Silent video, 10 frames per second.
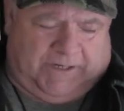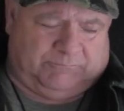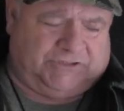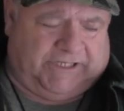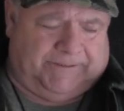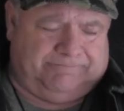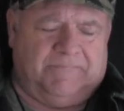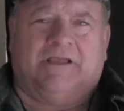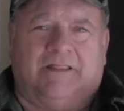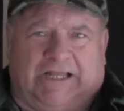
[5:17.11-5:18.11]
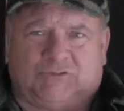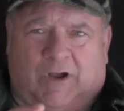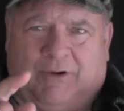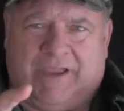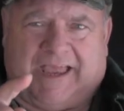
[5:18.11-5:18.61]
comes in. That's
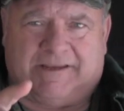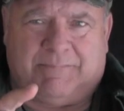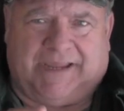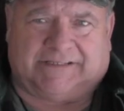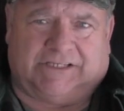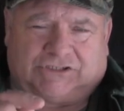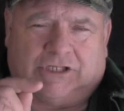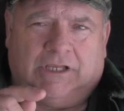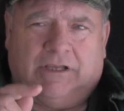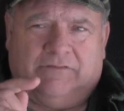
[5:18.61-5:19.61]
why we had to make this,